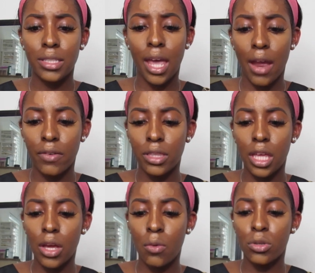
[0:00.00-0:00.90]
say
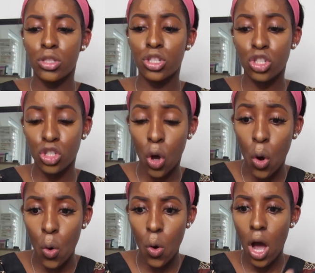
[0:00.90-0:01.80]
everything was
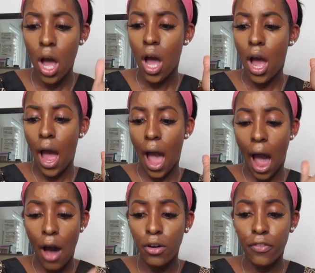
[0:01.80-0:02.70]
so
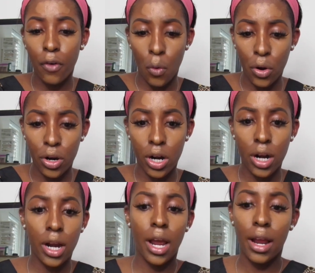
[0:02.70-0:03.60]
out of
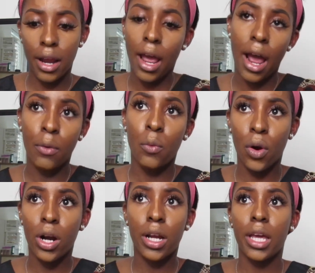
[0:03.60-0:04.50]
order at
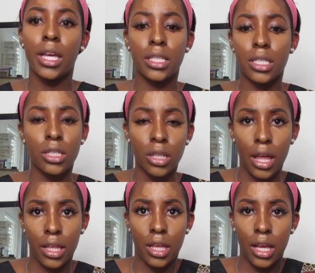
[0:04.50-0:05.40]
work, it's
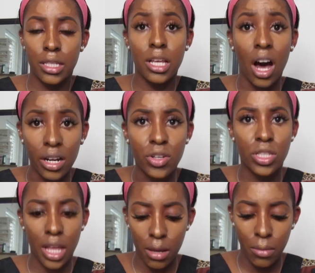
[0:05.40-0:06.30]
like, it's an
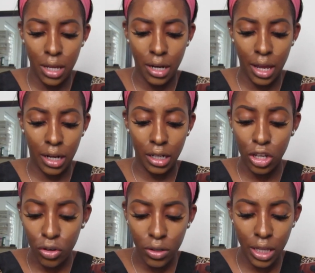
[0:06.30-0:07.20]
understatement. Like,
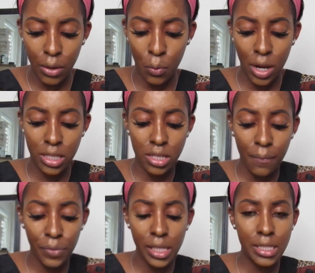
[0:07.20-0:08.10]
literally, when
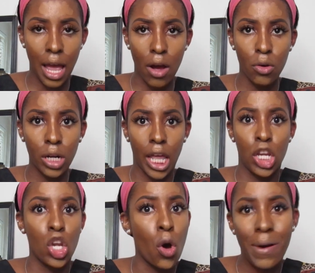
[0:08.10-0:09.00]
something's out, like,
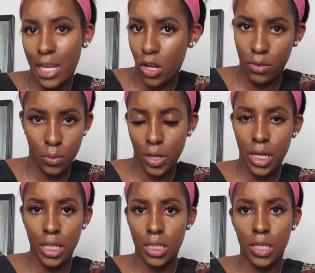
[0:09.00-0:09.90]
nobody knows where it
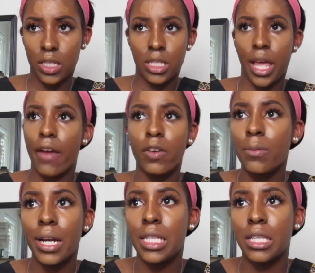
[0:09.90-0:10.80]
is. It's just like
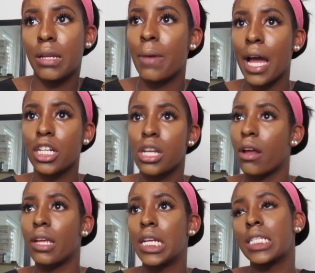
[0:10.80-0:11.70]
everybody's in the back
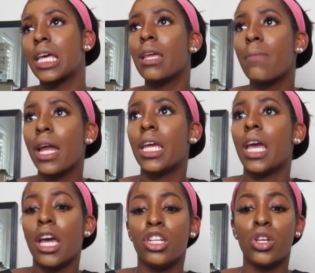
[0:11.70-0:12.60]
shouting,
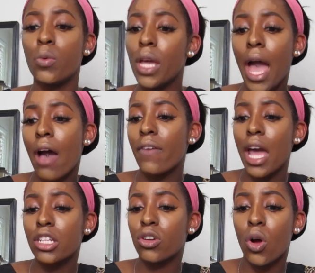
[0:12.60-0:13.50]
do we have
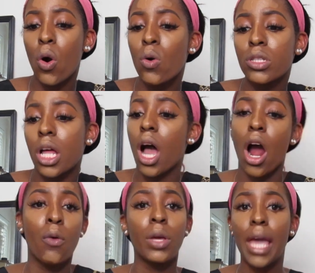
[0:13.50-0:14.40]
extra coleslaw?
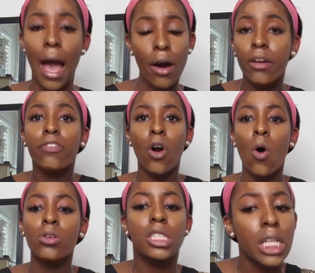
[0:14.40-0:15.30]
Are we out of
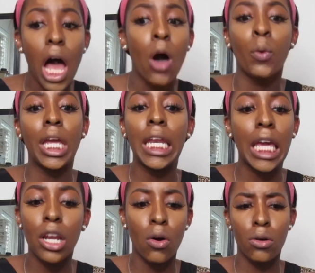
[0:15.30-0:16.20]
coleslaw? We
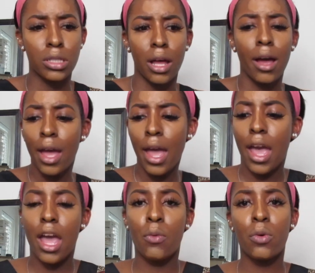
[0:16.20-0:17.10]
need coleslaw.
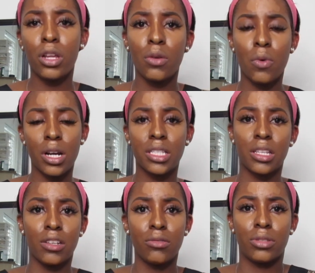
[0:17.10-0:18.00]
And what do you want us to
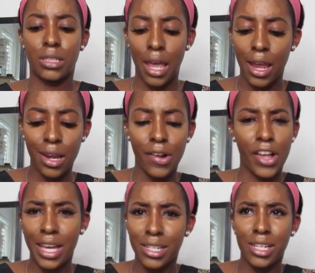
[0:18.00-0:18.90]
do? Stay in the
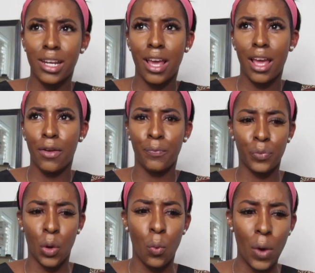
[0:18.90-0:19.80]
kitchen and
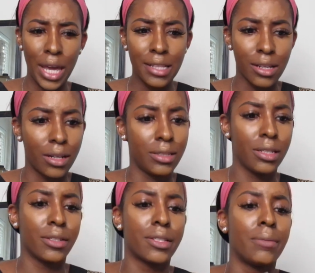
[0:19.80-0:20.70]
wait
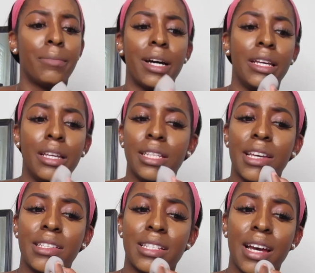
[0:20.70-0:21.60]
until somebody
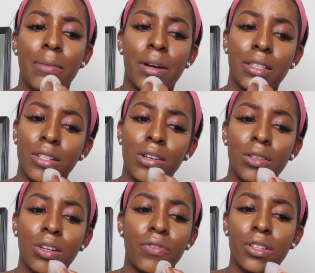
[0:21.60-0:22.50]
takes the time out to go
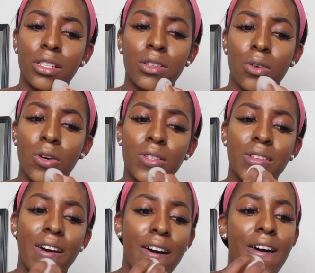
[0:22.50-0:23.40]
look for this
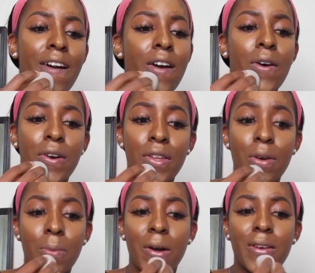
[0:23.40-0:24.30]
coleslaw? Or do
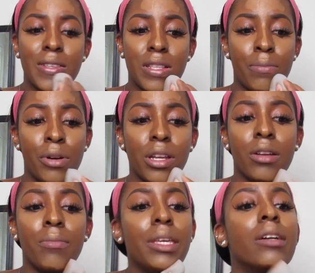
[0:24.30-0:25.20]
you want us to bring your
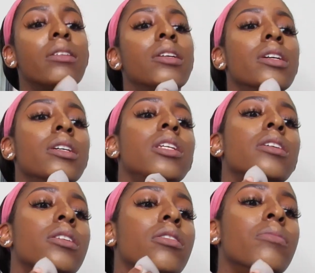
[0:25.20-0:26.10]
meal? You
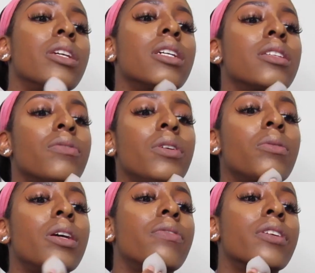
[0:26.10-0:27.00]
know, because if we
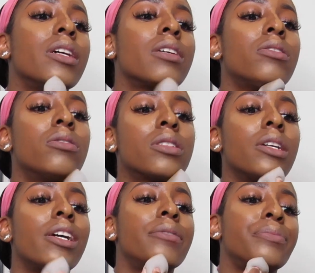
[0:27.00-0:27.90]
wait for that
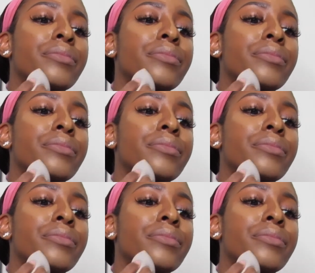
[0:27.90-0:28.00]
coleslaw,